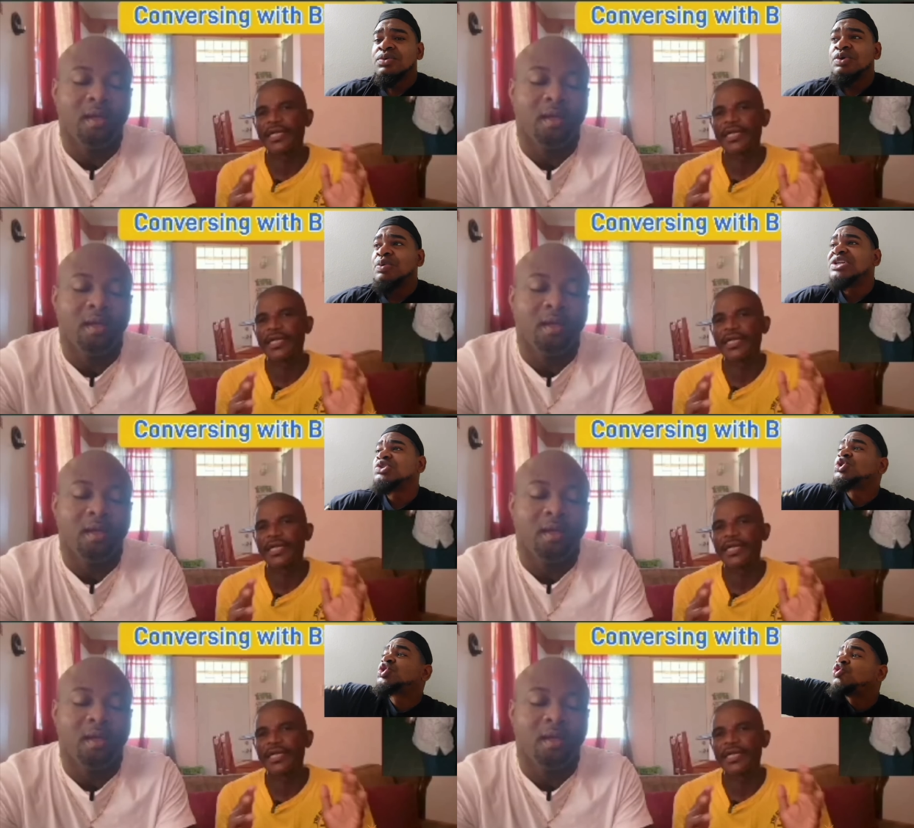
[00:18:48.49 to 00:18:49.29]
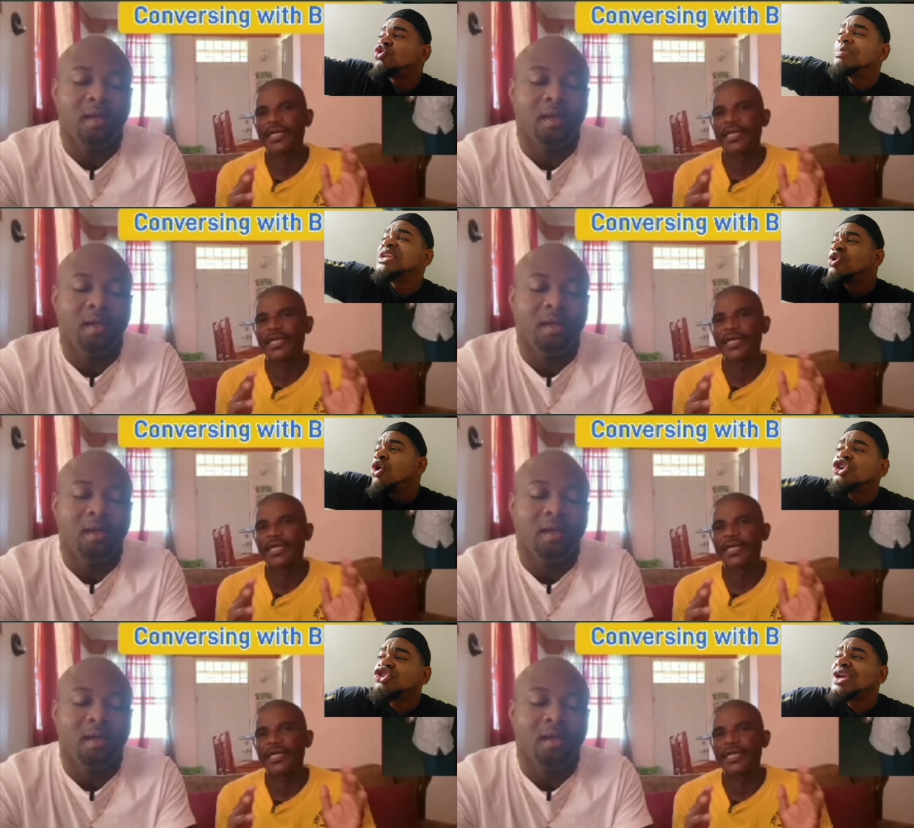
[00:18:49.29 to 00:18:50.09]
Speaker 1: We want to screw up the
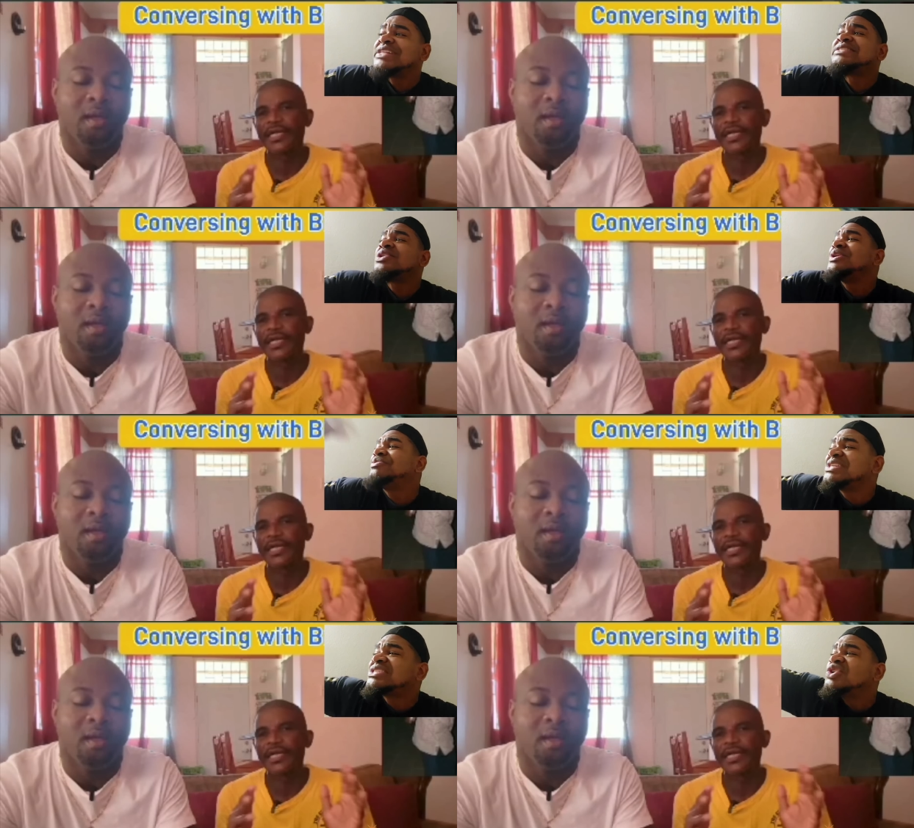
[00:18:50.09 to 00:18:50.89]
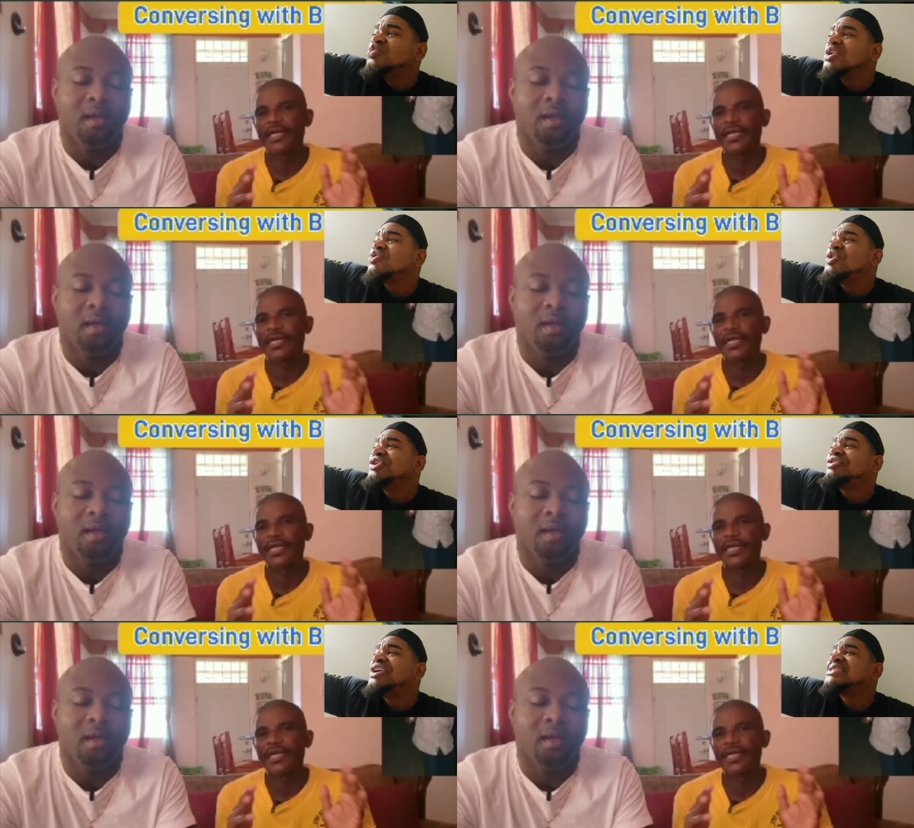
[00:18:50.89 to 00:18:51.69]
country and say, oh, the rest of the world
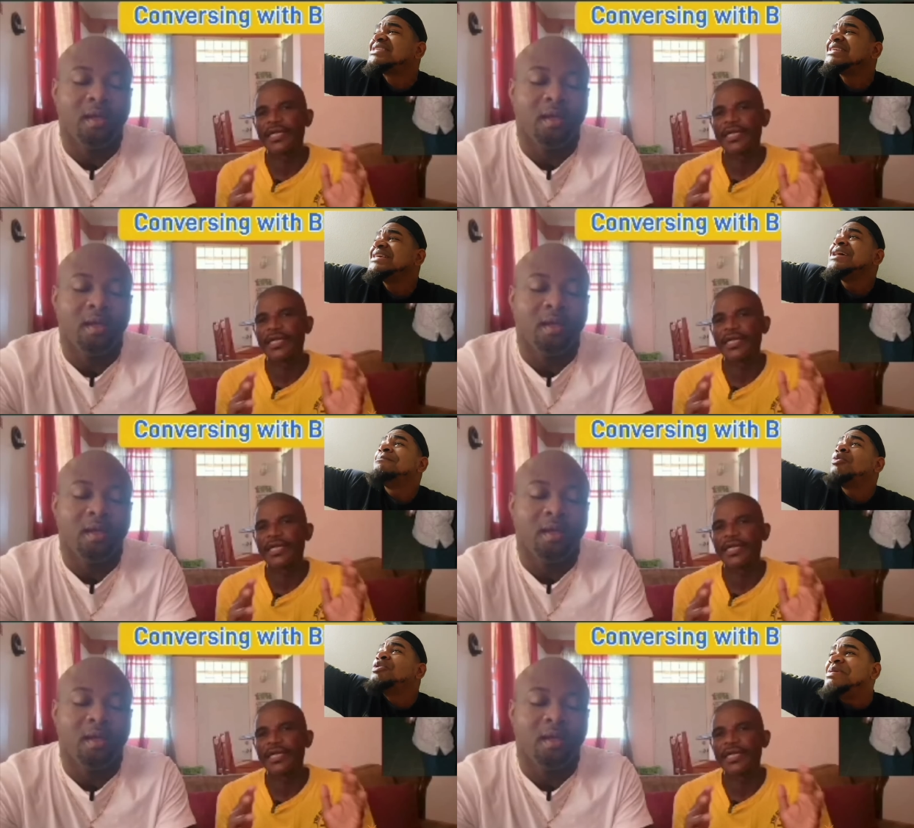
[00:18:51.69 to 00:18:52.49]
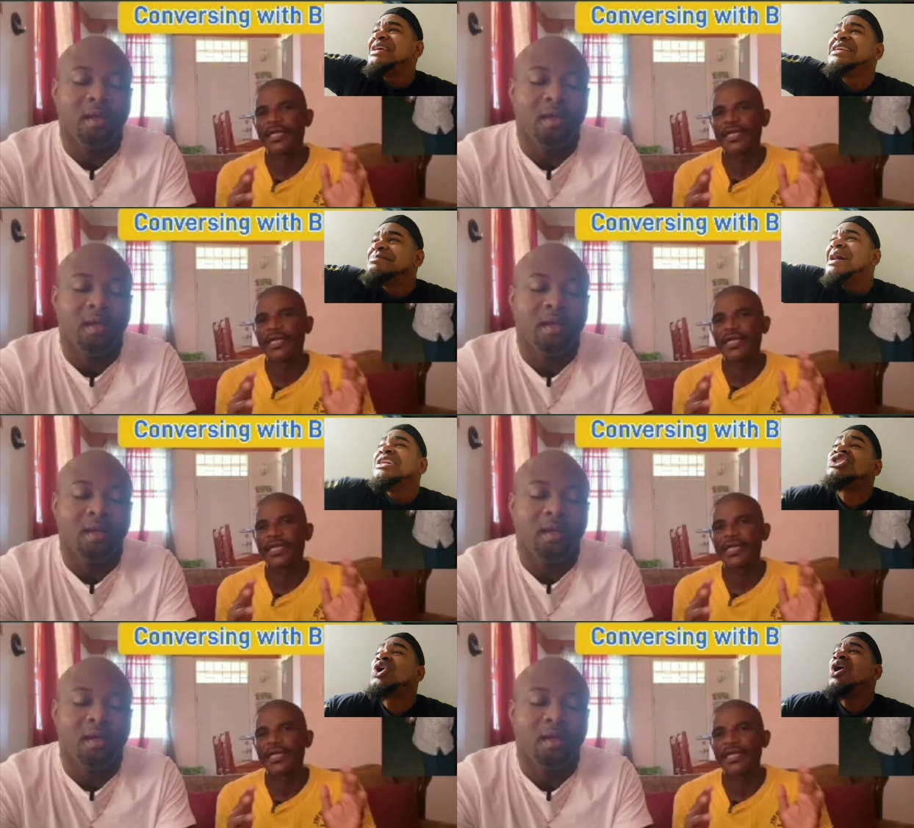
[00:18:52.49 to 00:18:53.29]
going crazy, but we in
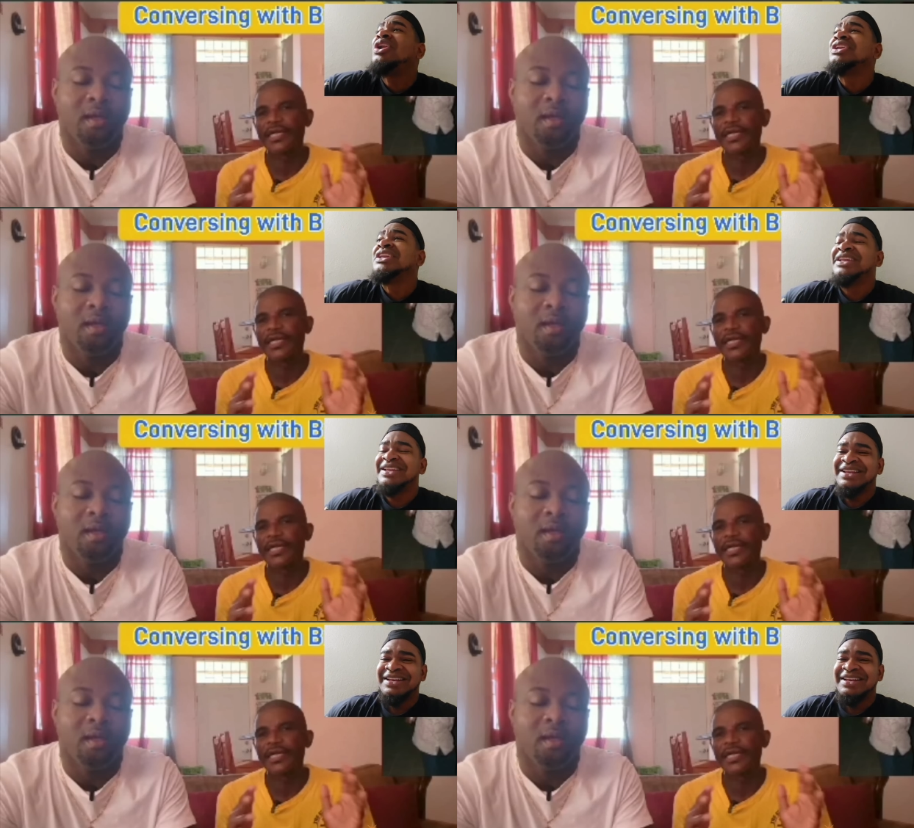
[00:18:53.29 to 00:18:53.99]
mansion.